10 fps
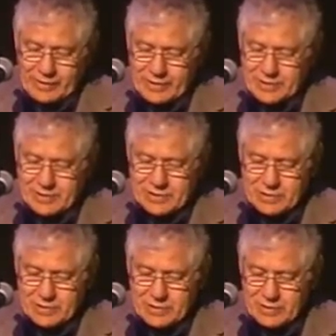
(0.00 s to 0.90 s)
else
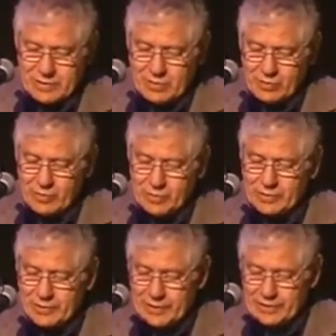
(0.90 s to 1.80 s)
in the
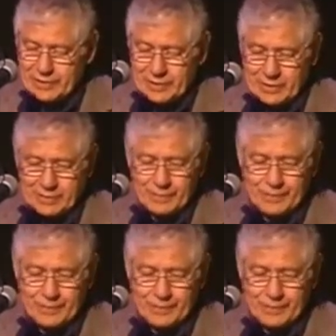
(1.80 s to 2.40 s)
world right now.